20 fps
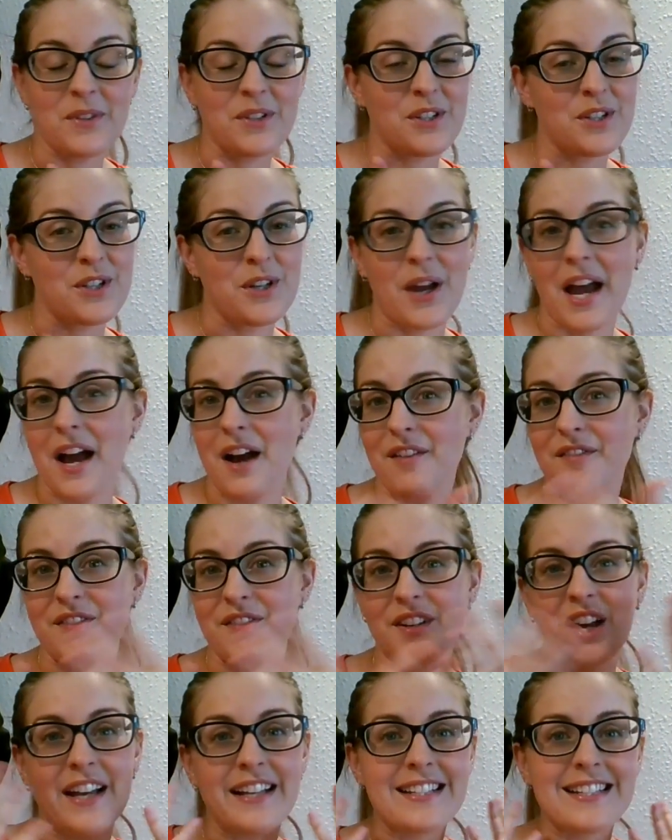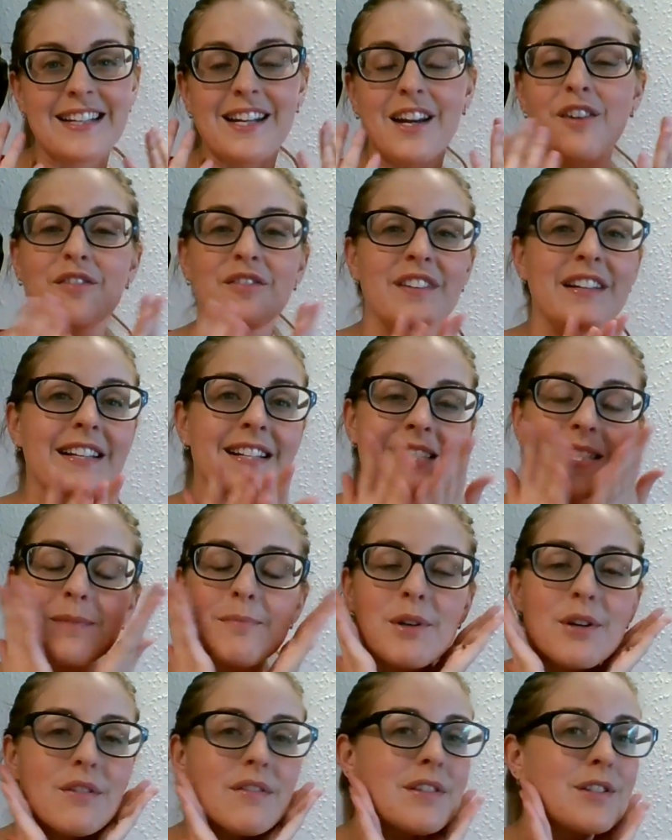you have nice, lovely,
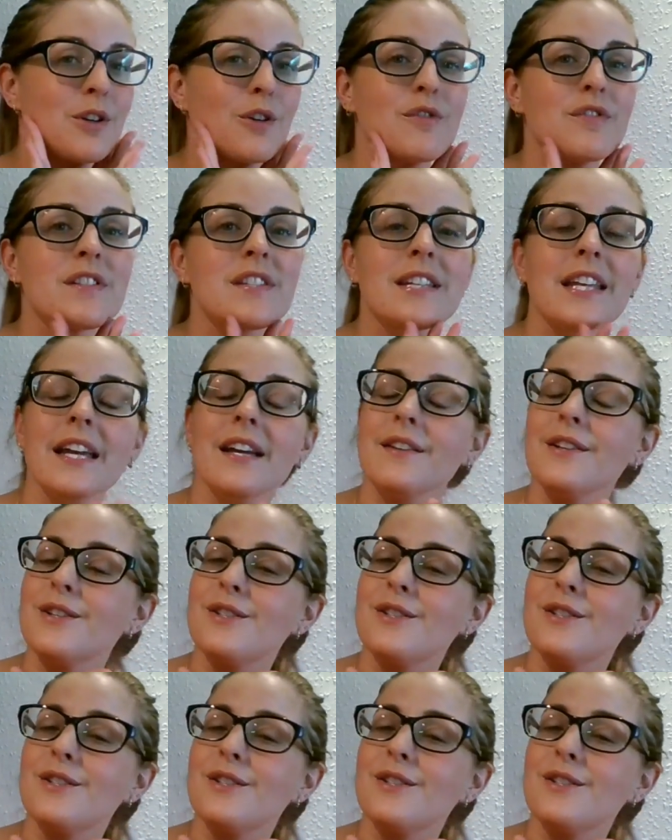smooth, soft skin.